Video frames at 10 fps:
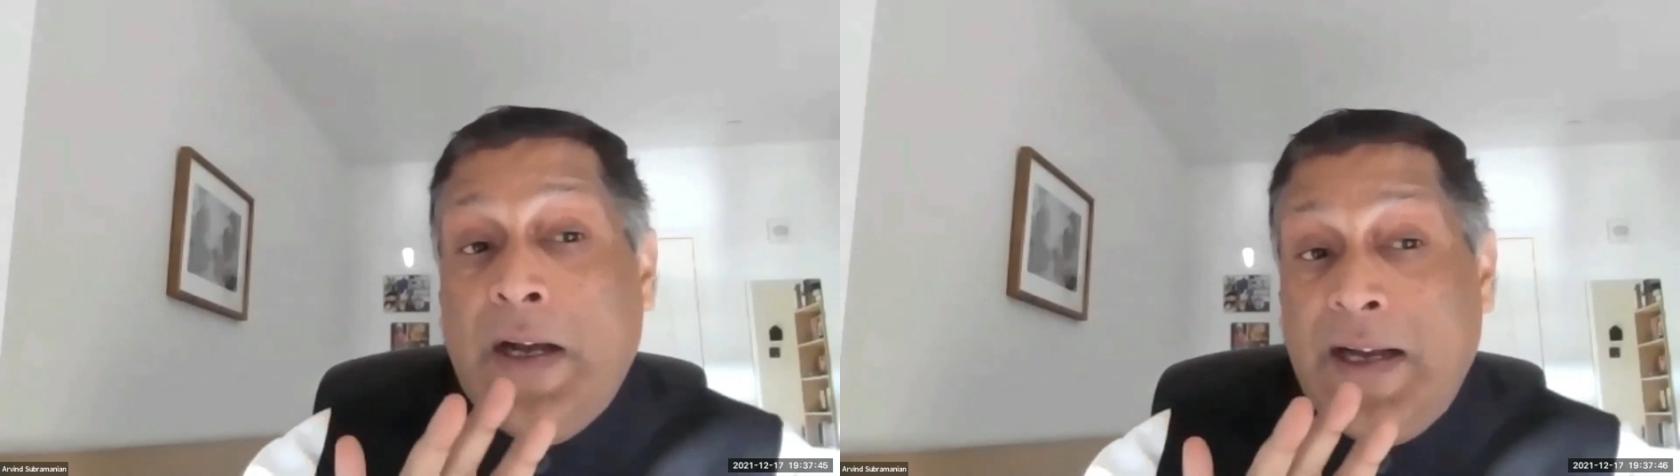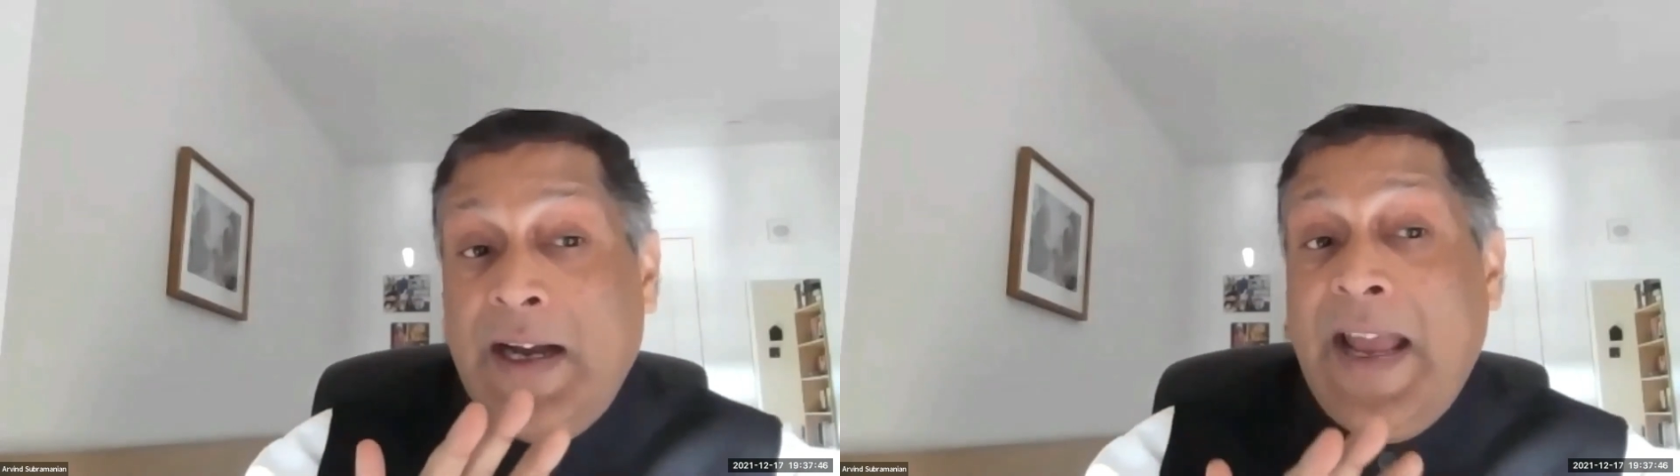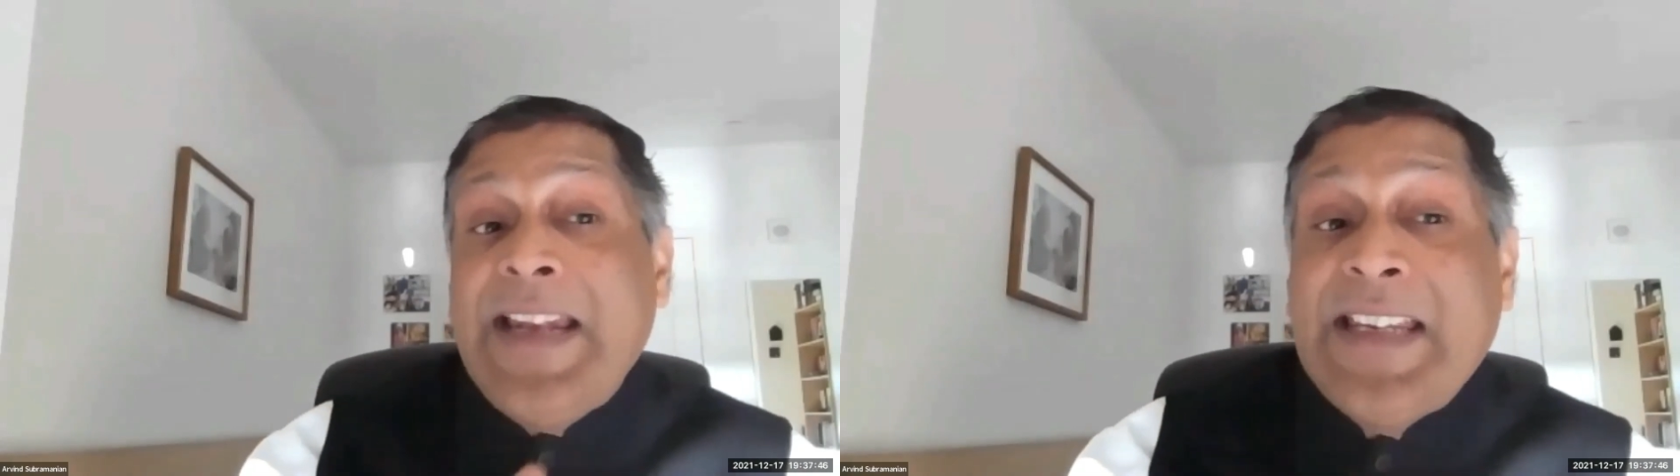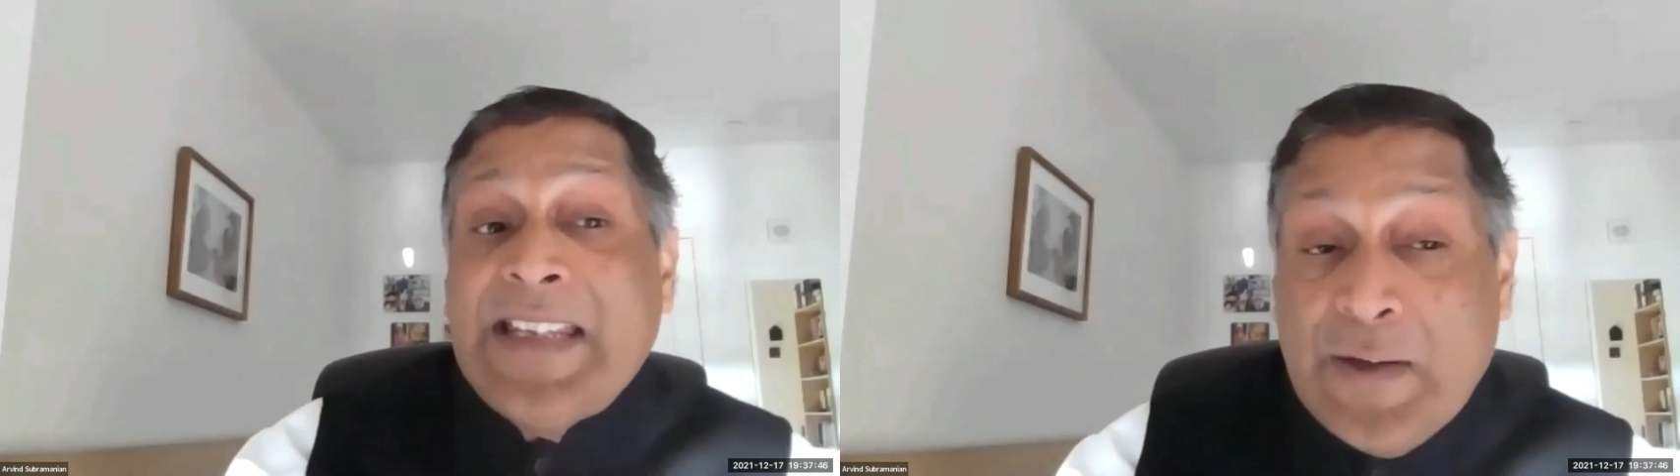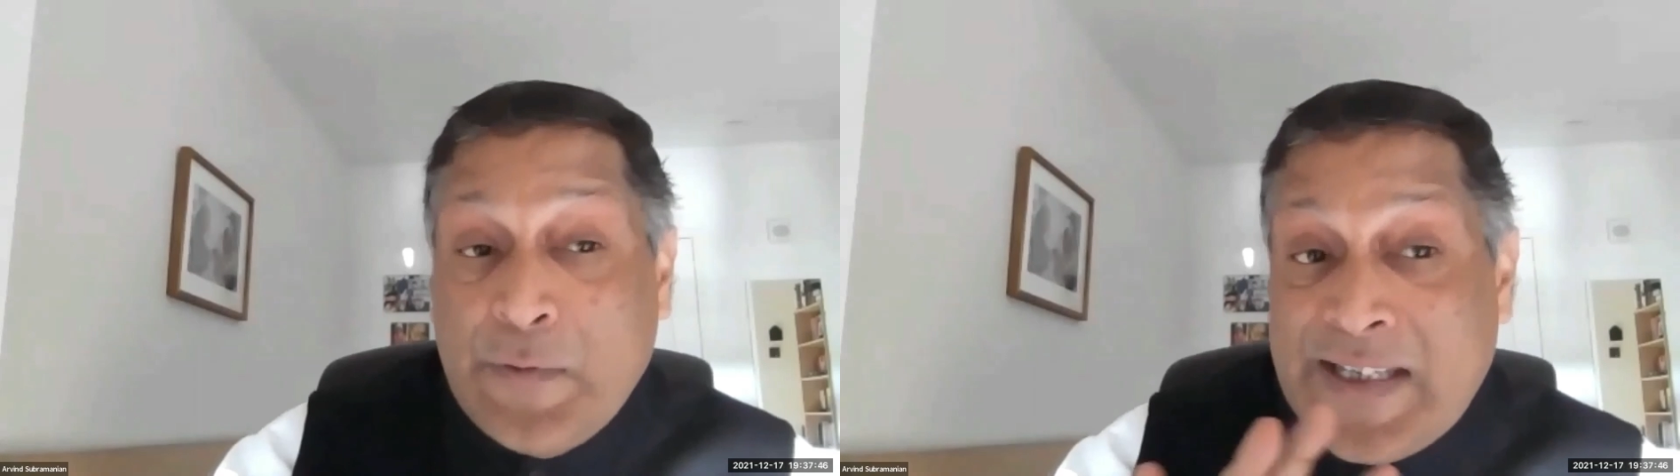
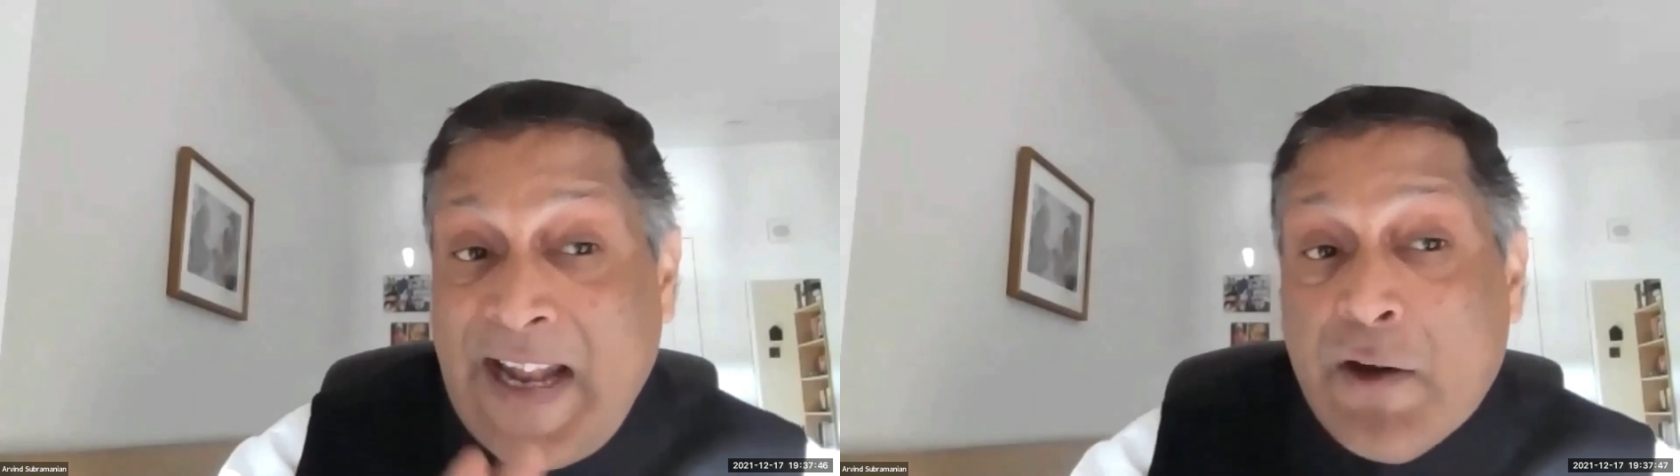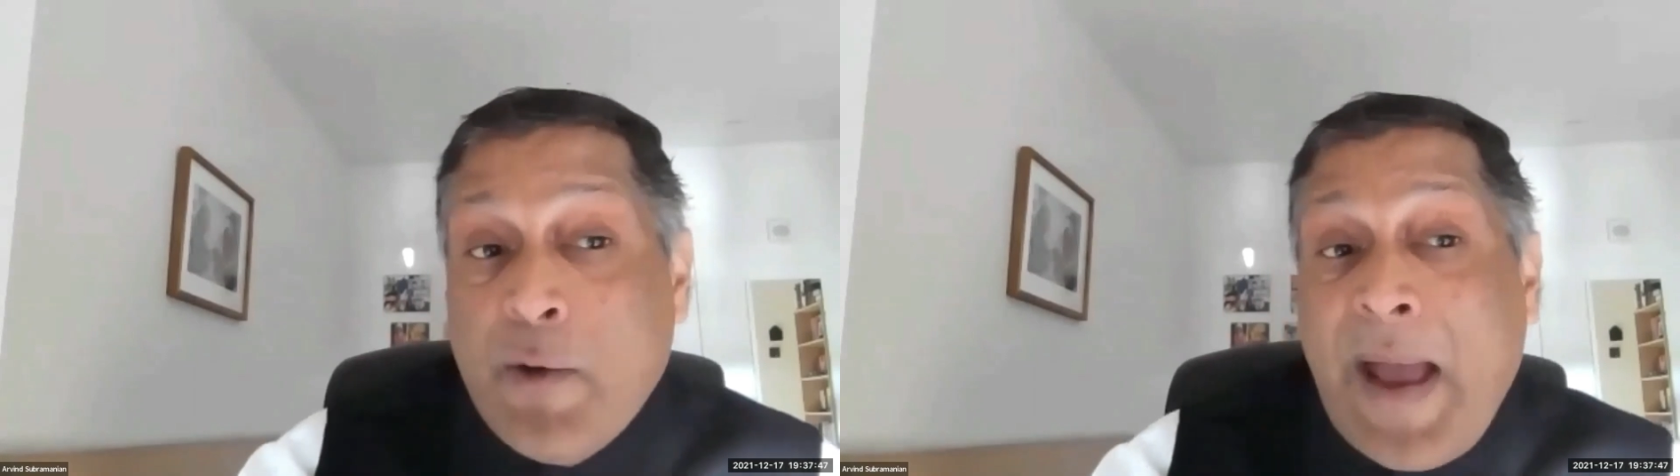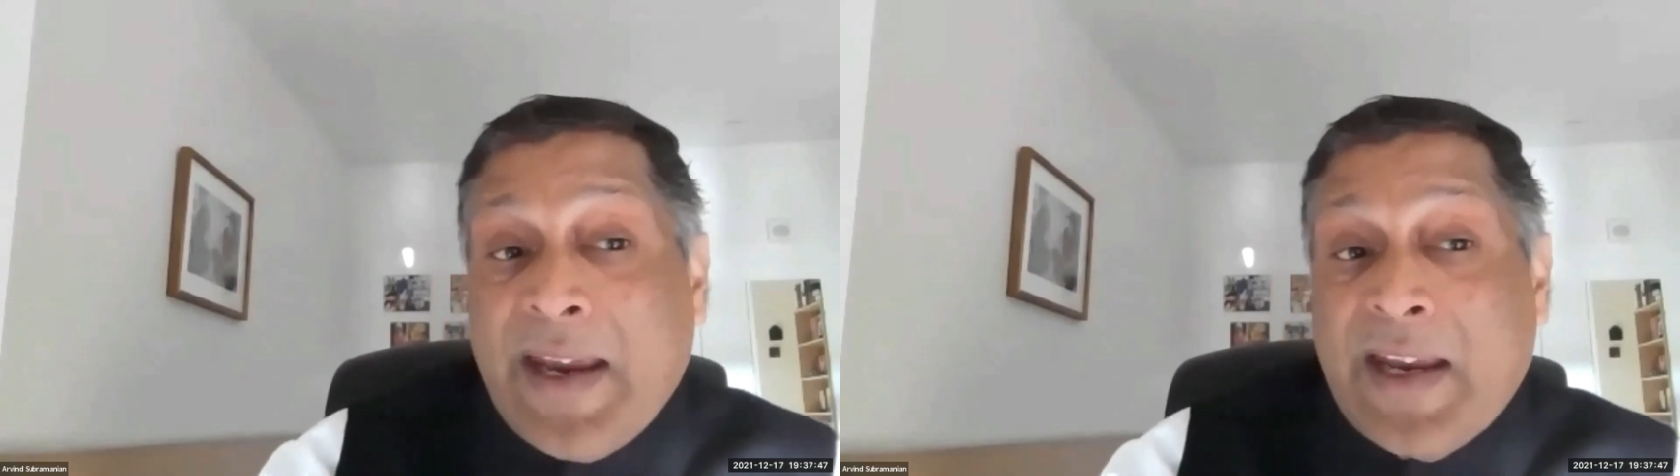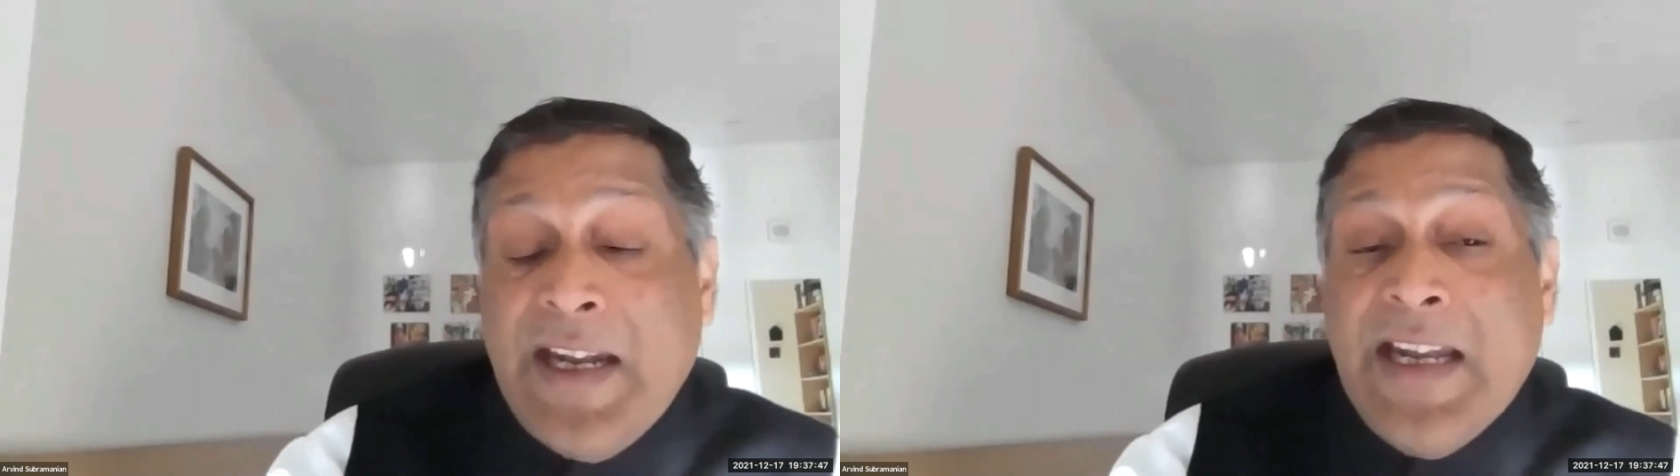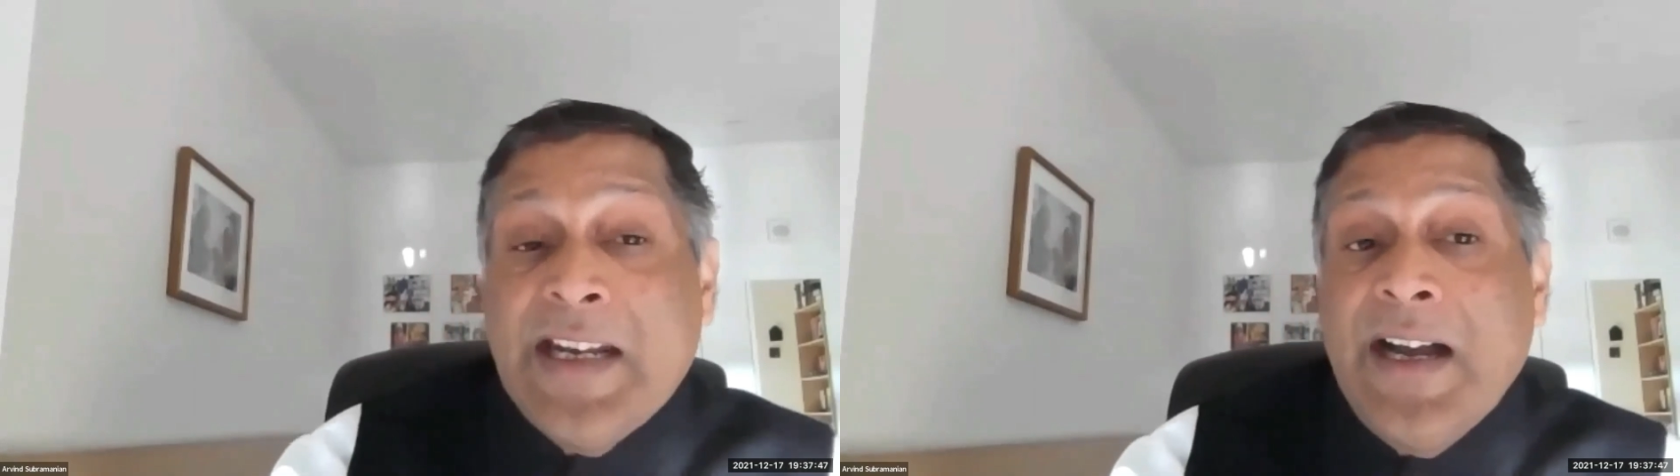the central bank in
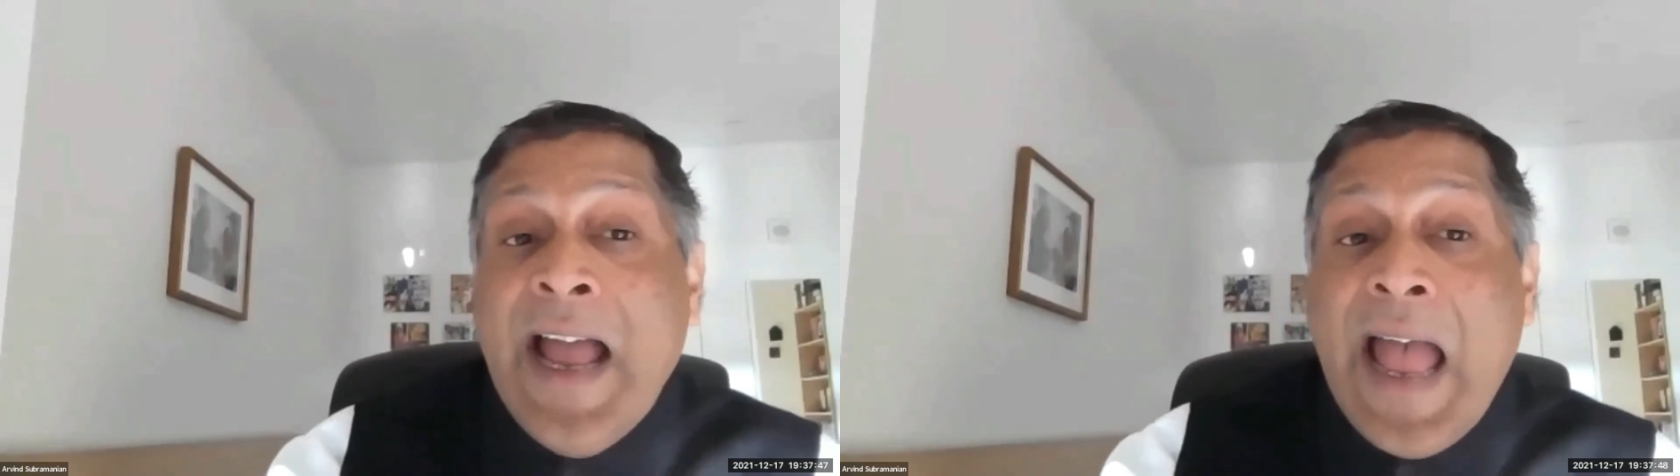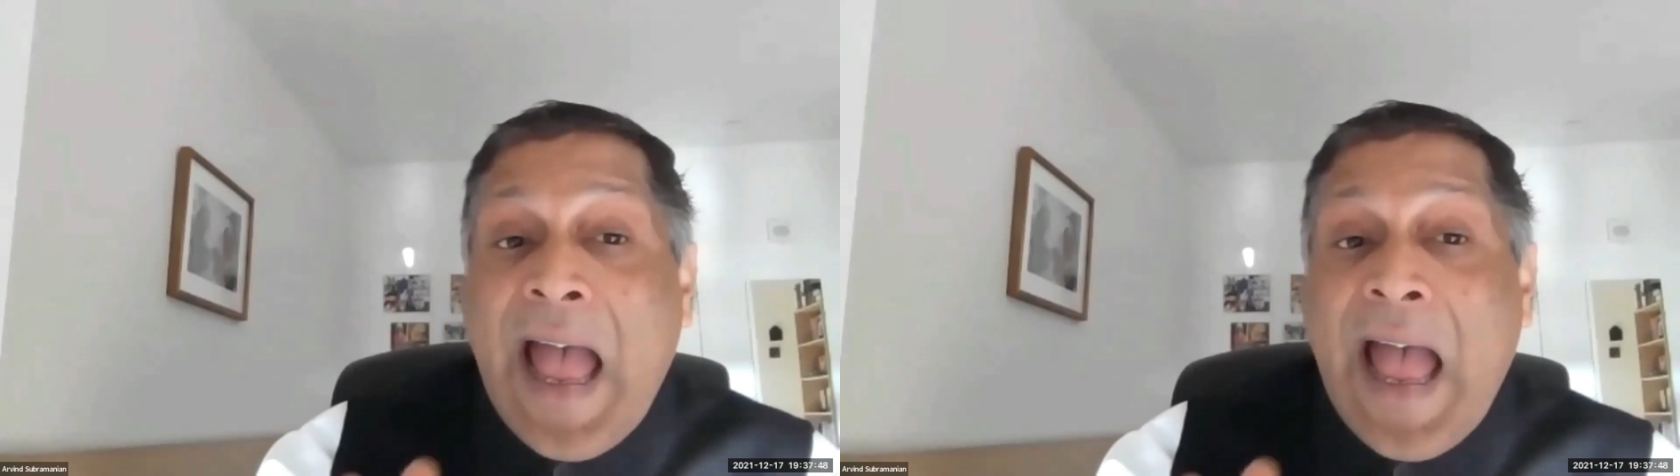India